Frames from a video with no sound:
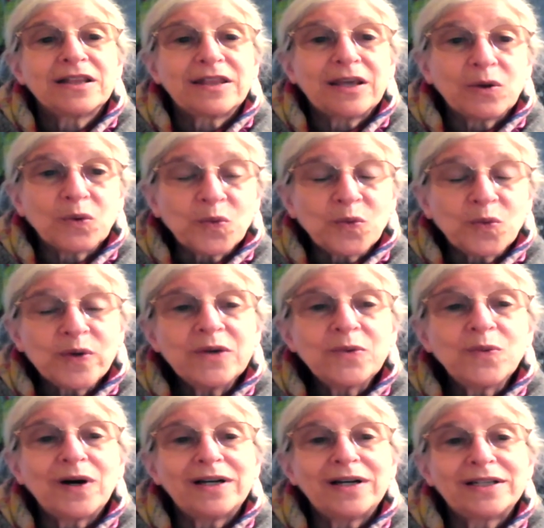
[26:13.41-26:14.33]
that we
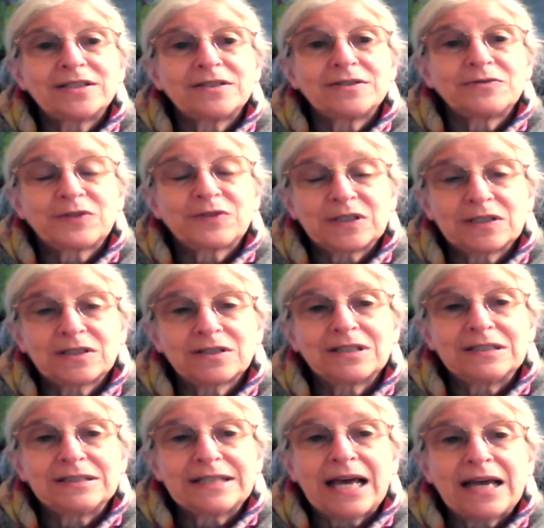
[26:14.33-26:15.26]
want
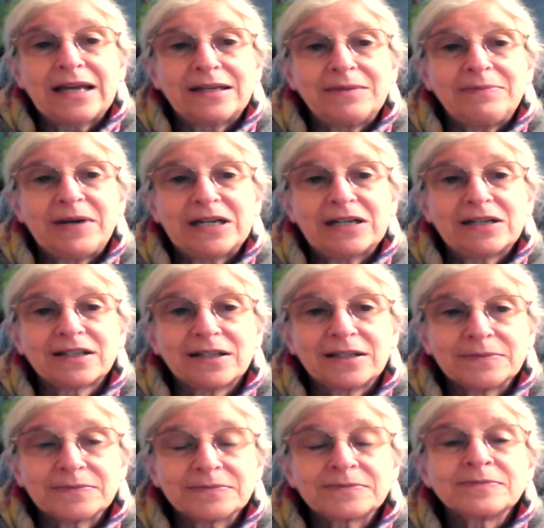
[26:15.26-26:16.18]
for Latin
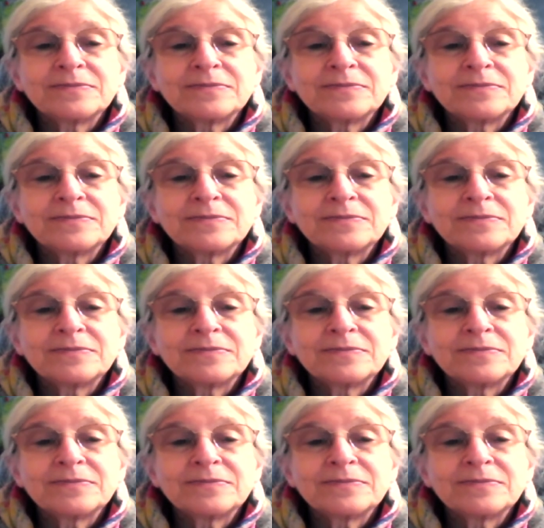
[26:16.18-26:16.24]
America.